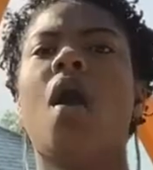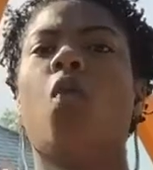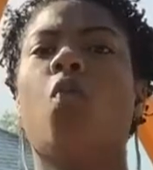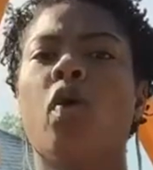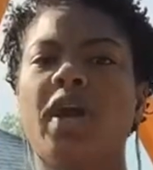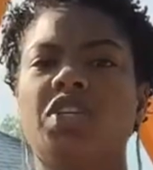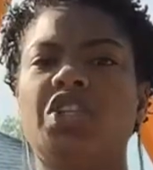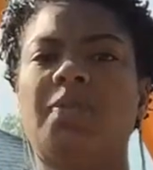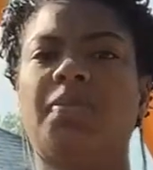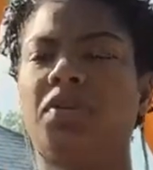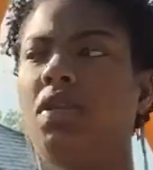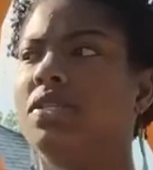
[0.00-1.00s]
When she
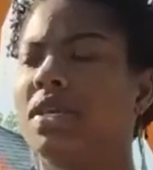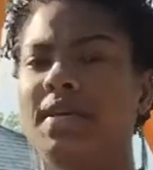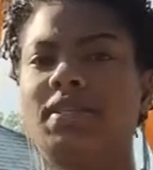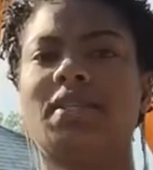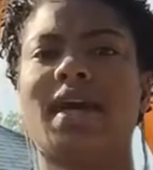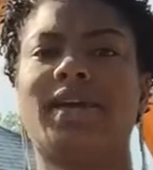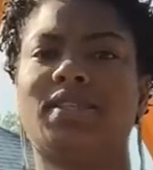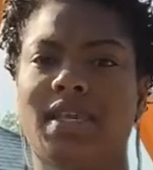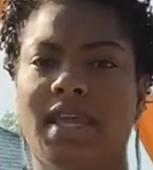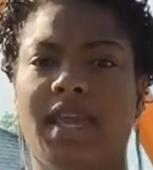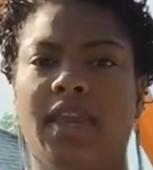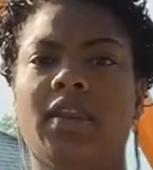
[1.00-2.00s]
put the test locks
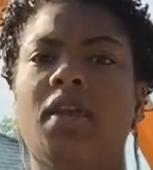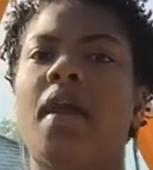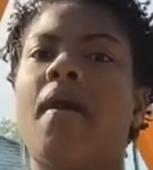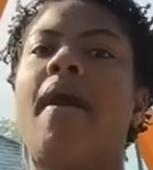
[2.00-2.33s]
in,